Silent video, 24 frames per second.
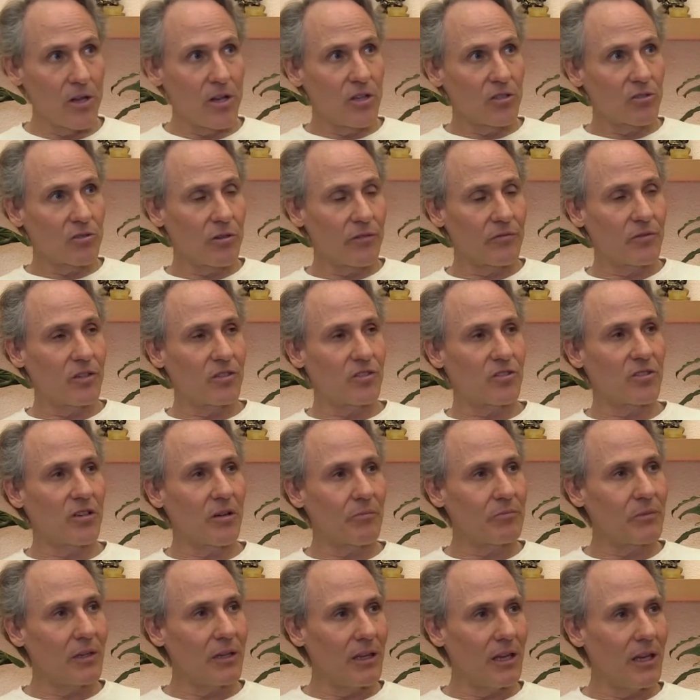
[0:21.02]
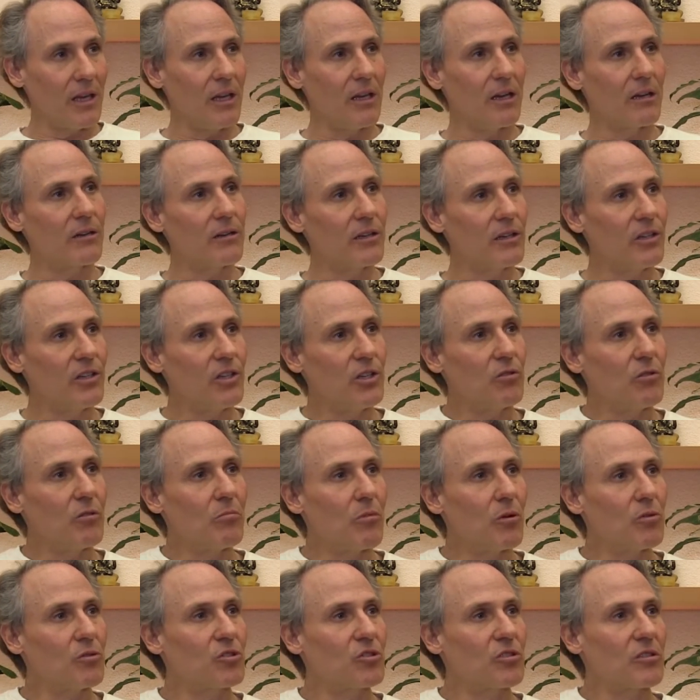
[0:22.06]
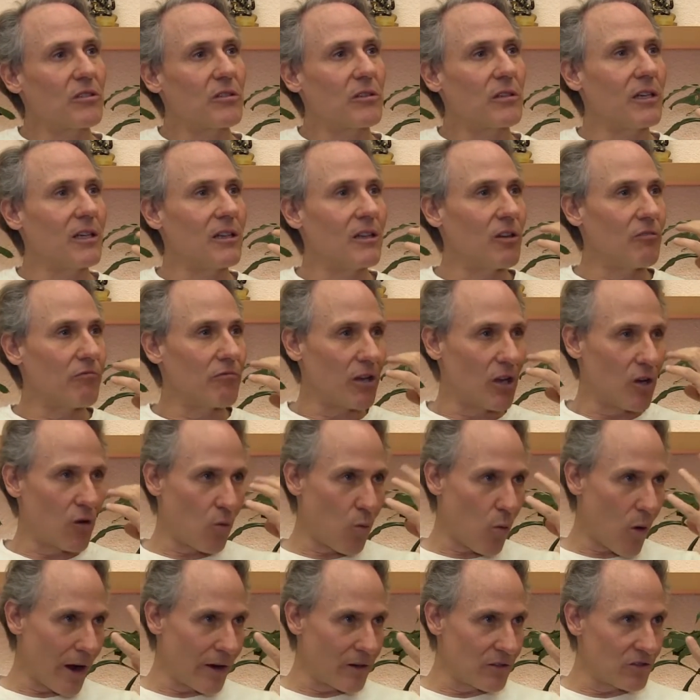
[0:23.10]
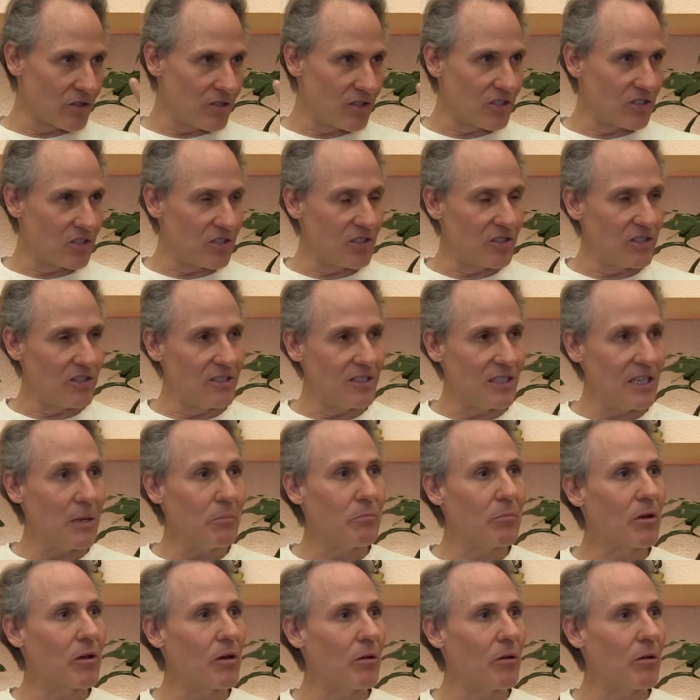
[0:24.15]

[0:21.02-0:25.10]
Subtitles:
So if there's something here in you emotionally that requires this deep,